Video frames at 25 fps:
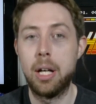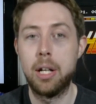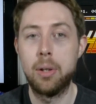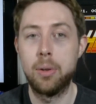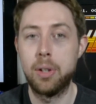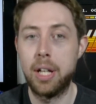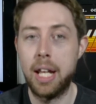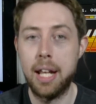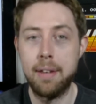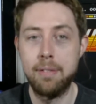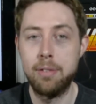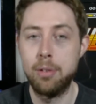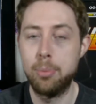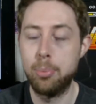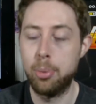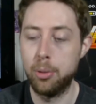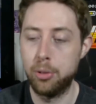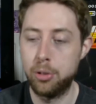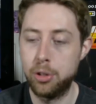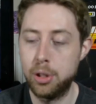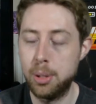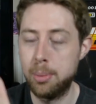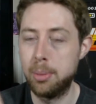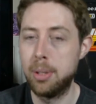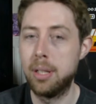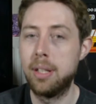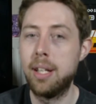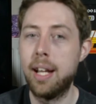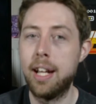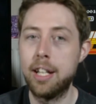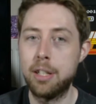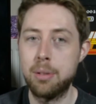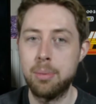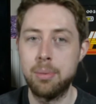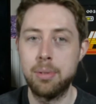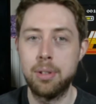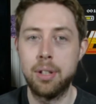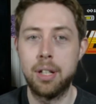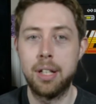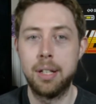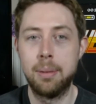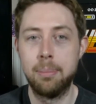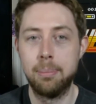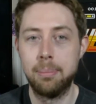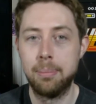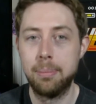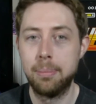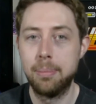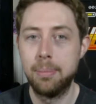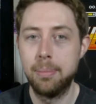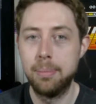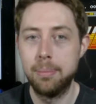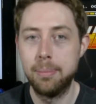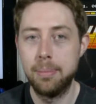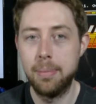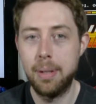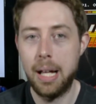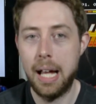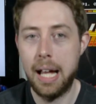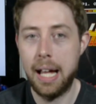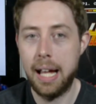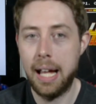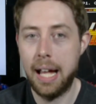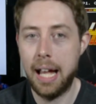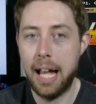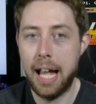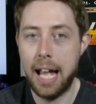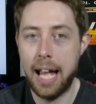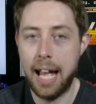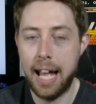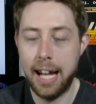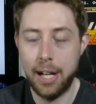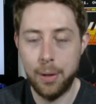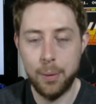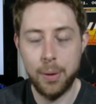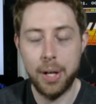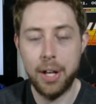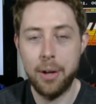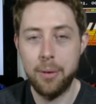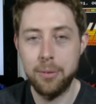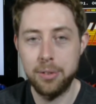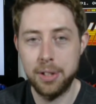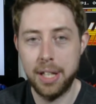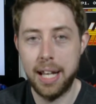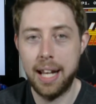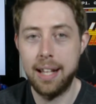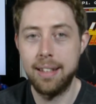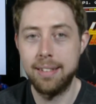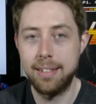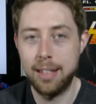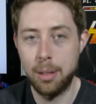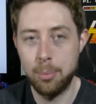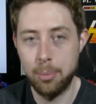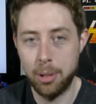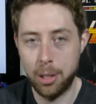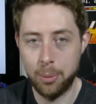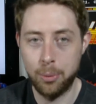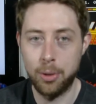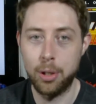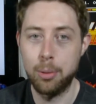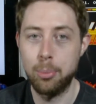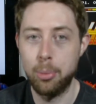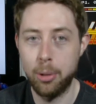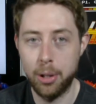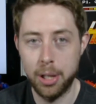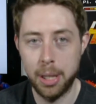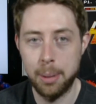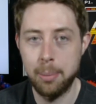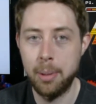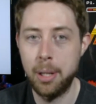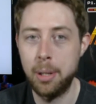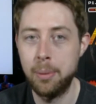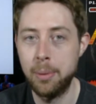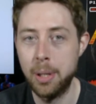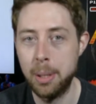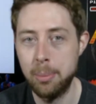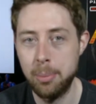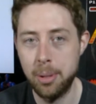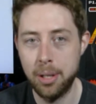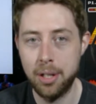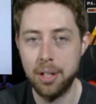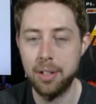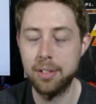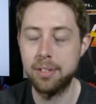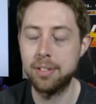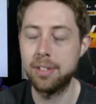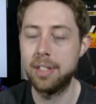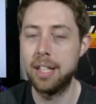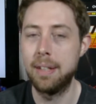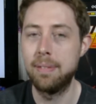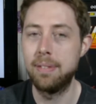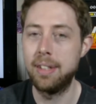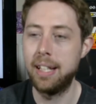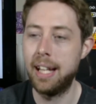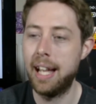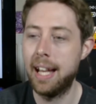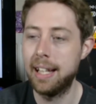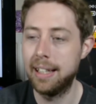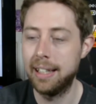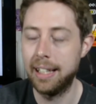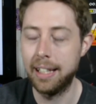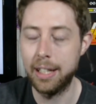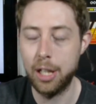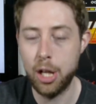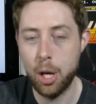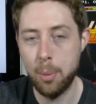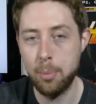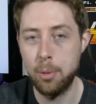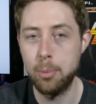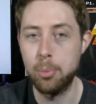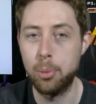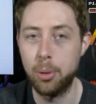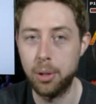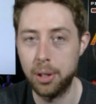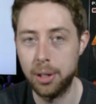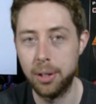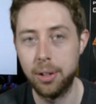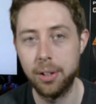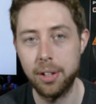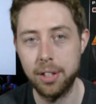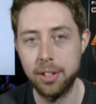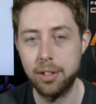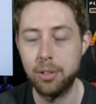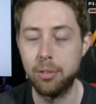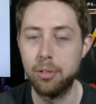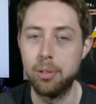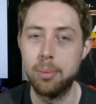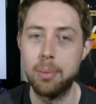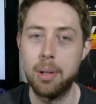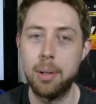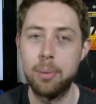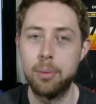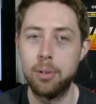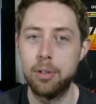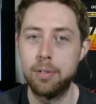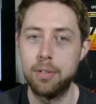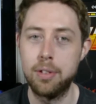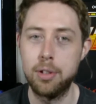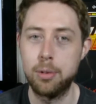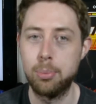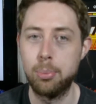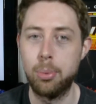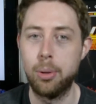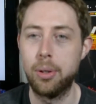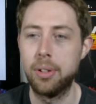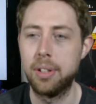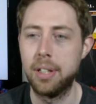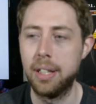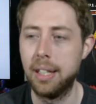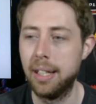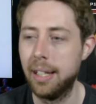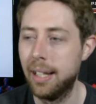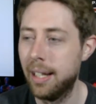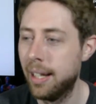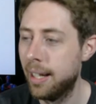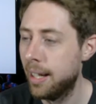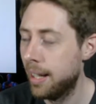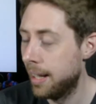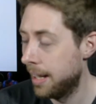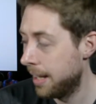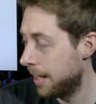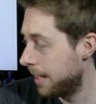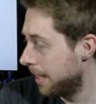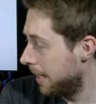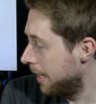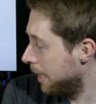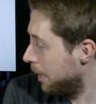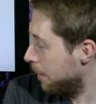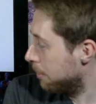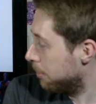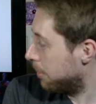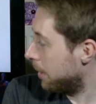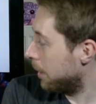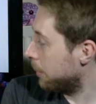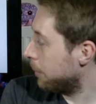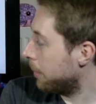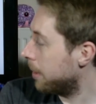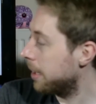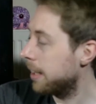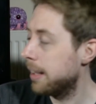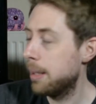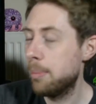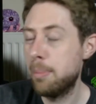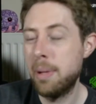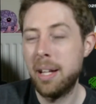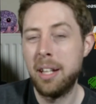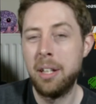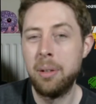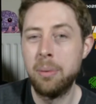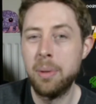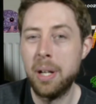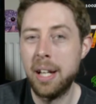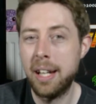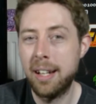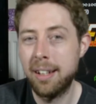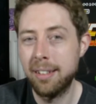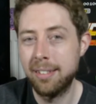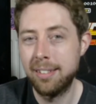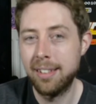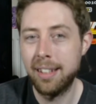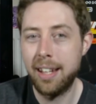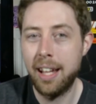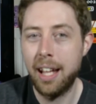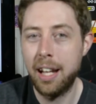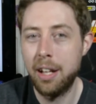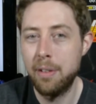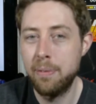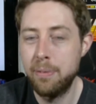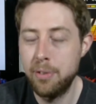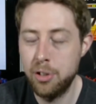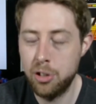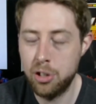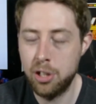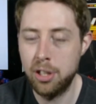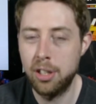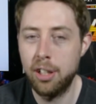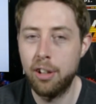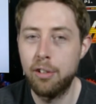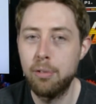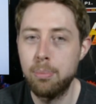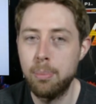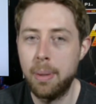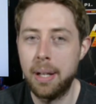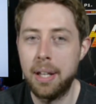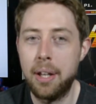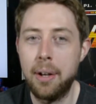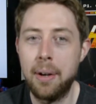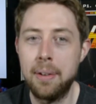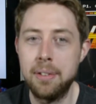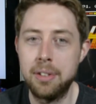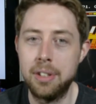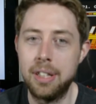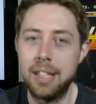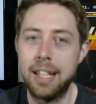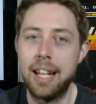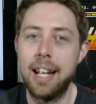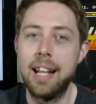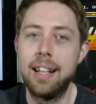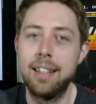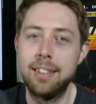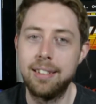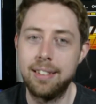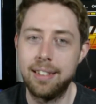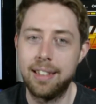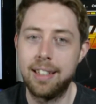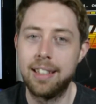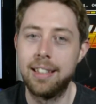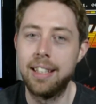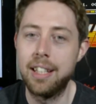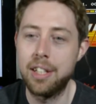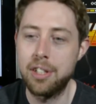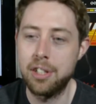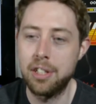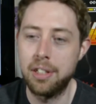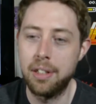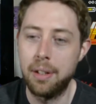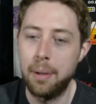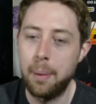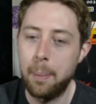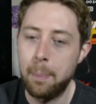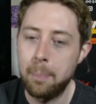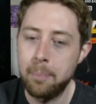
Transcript: I don't care if you put stupid attachments on them. I know it goes against it, but I would have bought them anyway, because if they had like comic book look to them, I would have just bought it. But I wanted them anyway, because it kind of finishes off my Guardians of the Galaxy collection.